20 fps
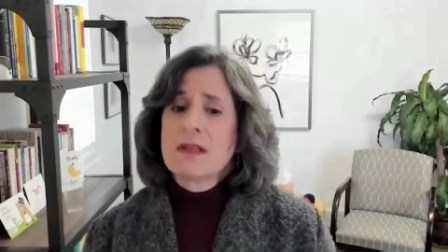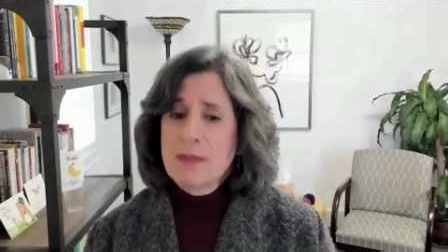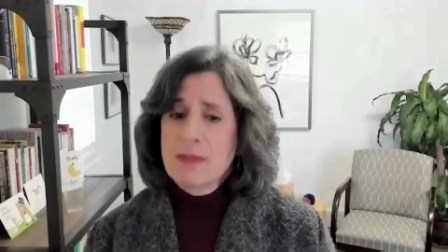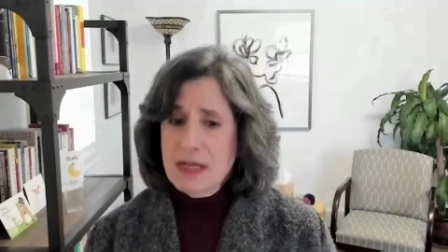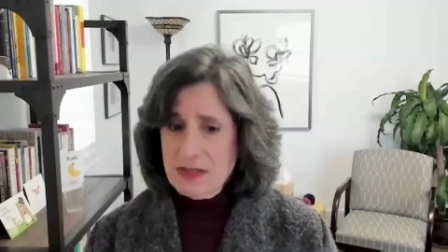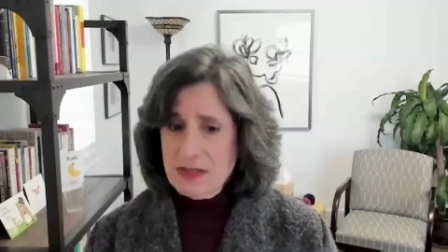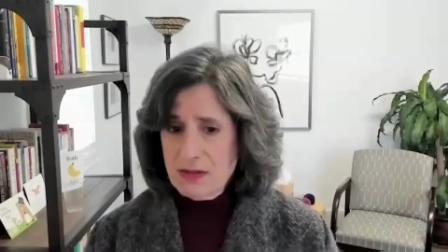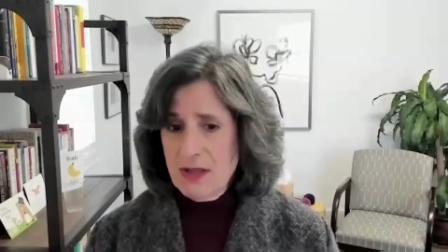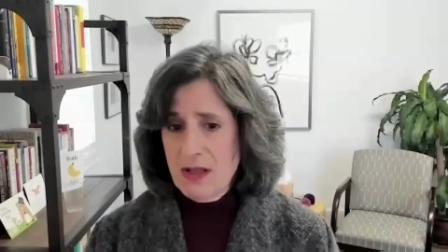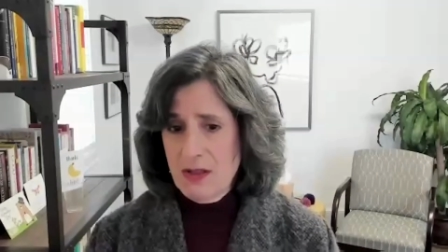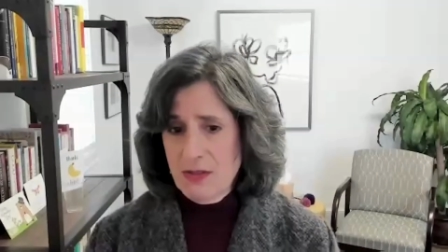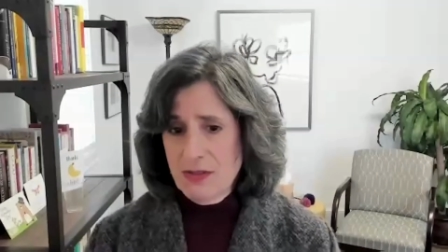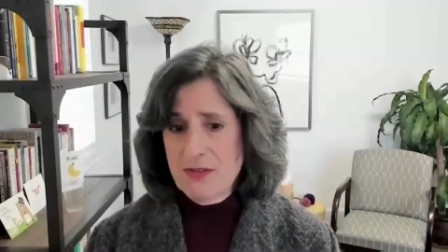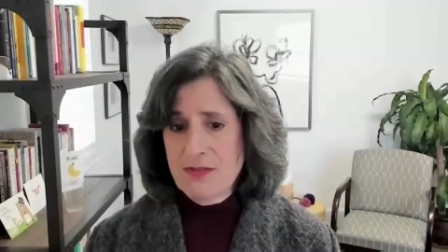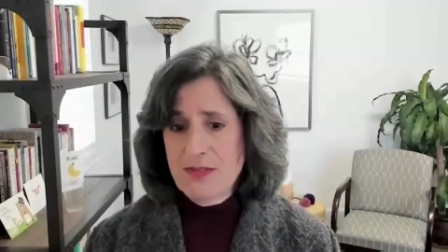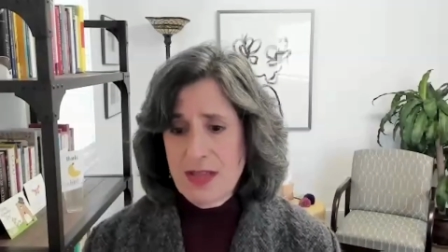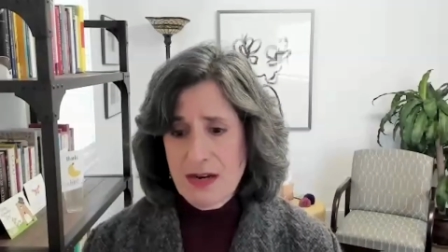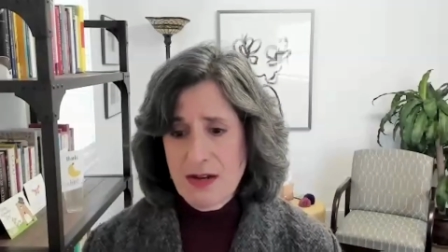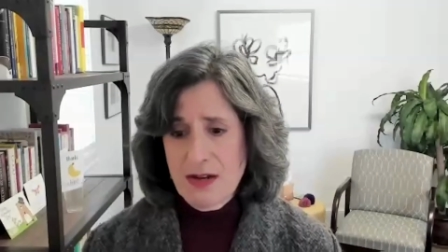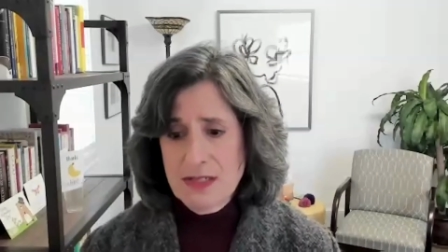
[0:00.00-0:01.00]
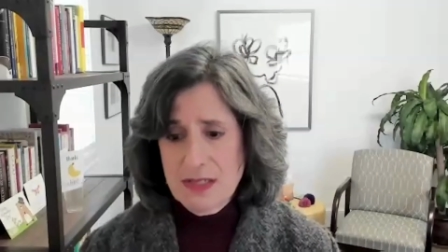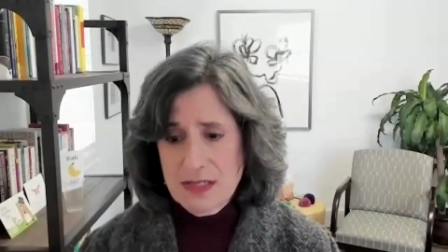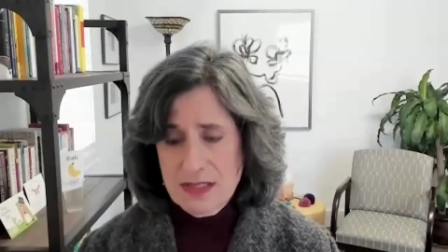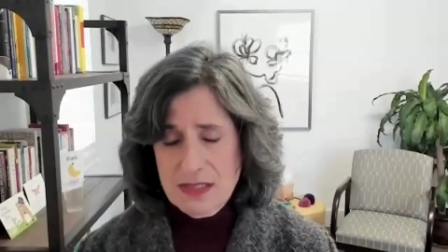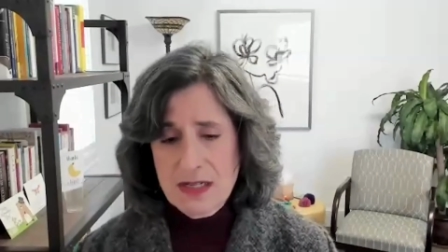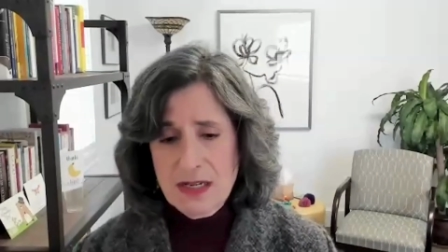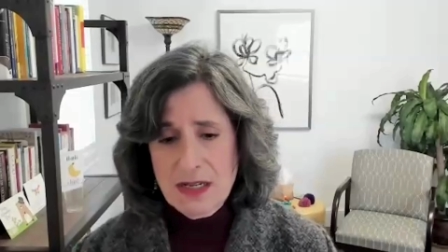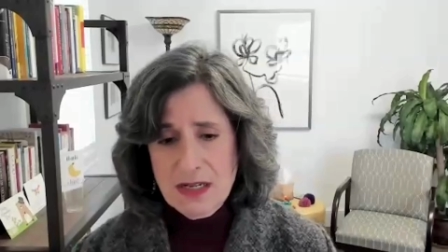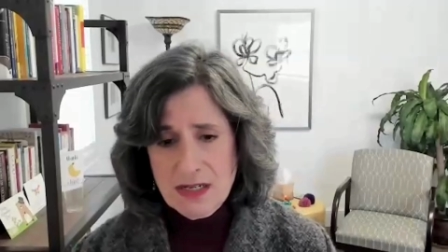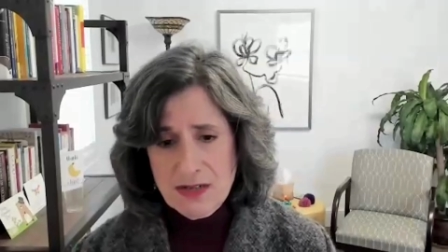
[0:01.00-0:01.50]
the mental health of that
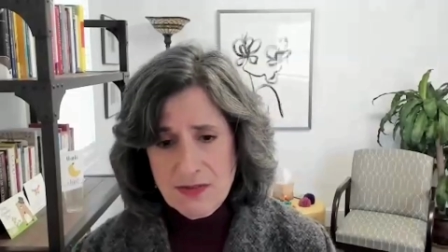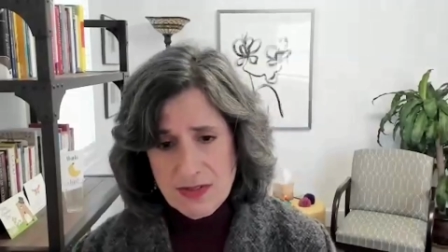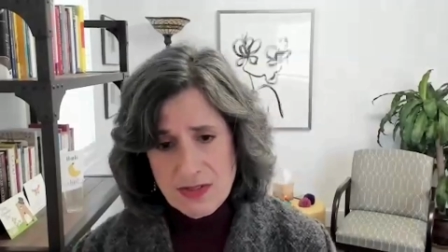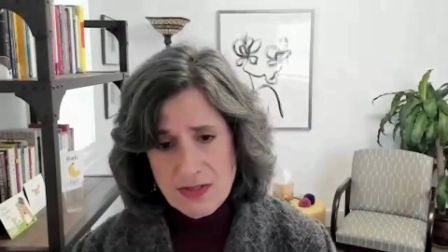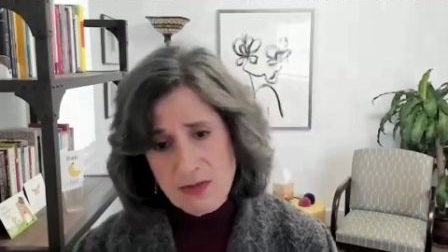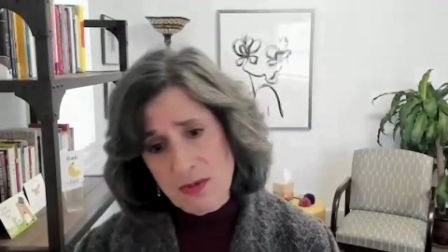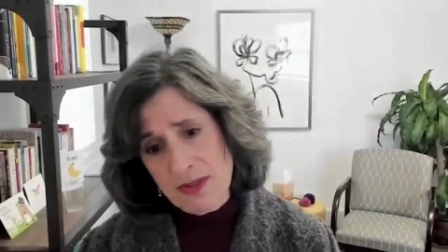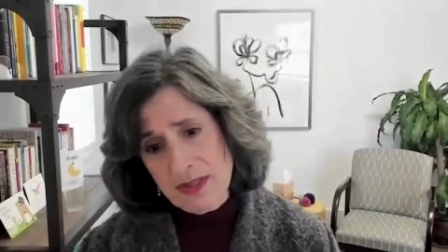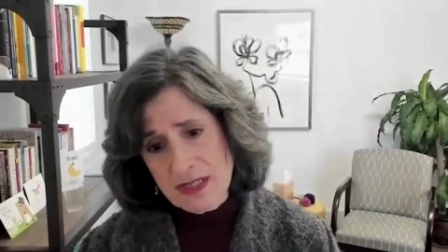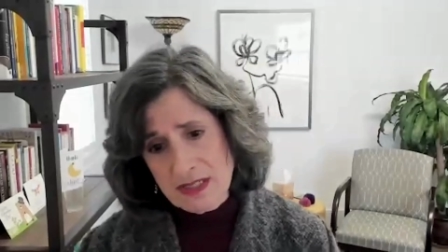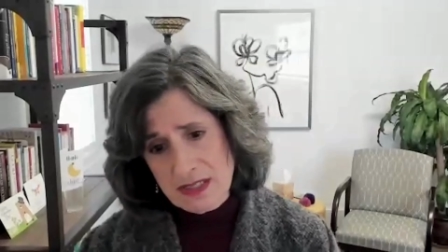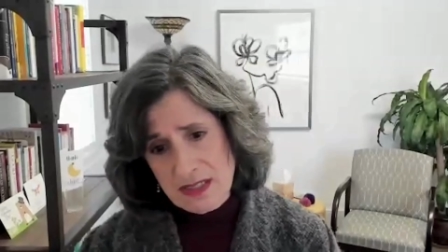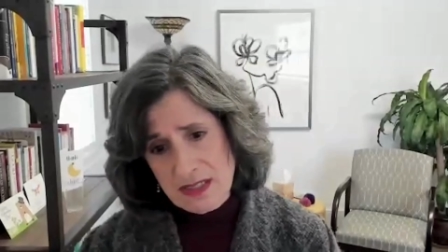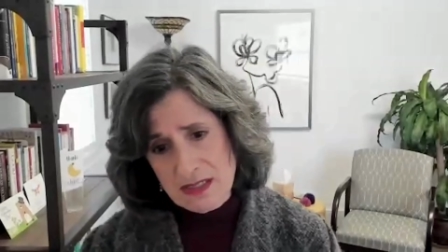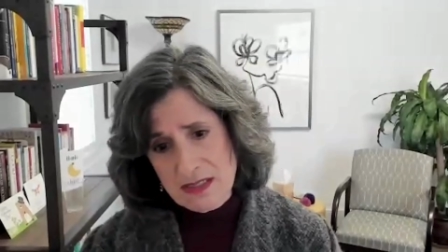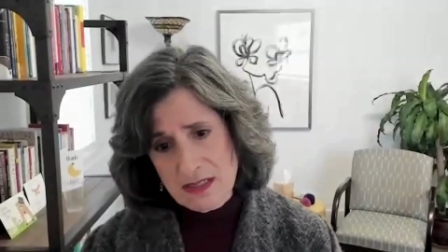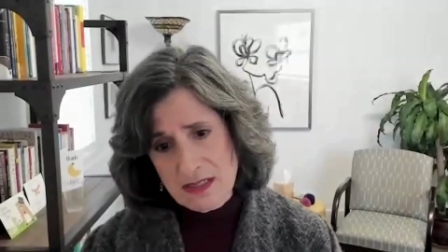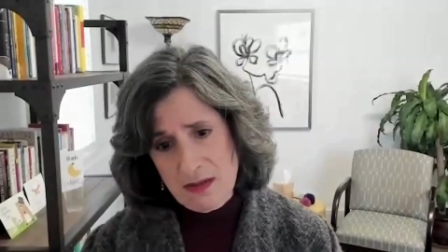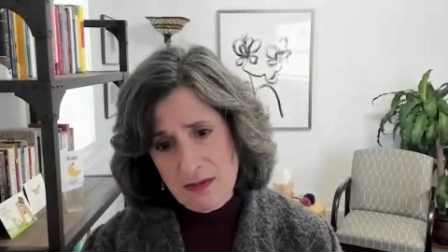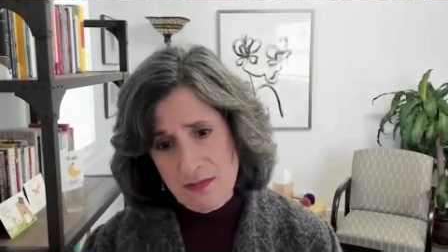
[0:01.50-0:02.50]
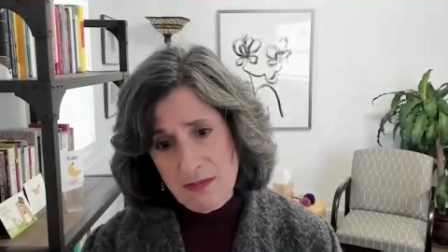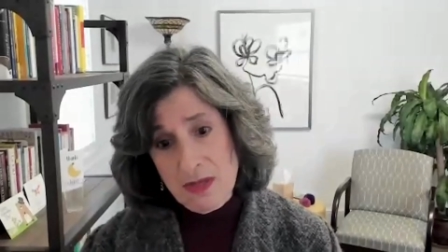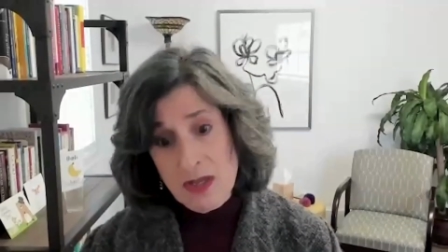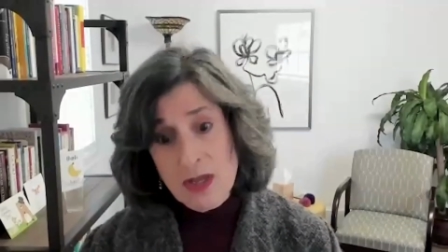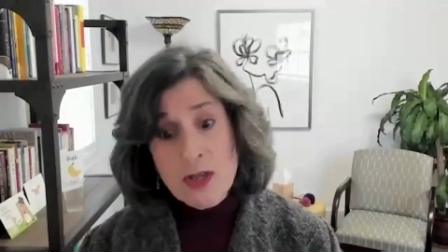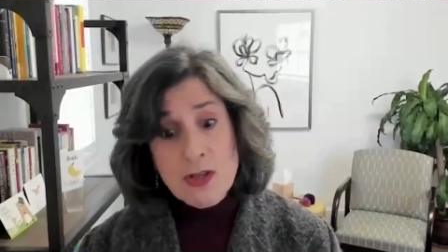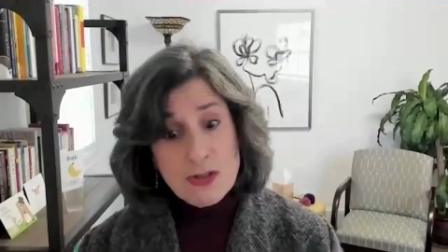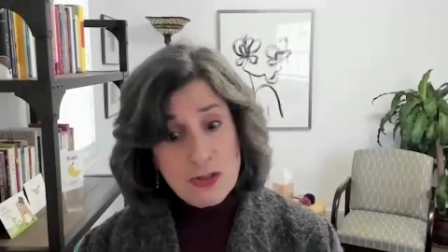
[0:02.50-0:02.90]
autistic individual in the system.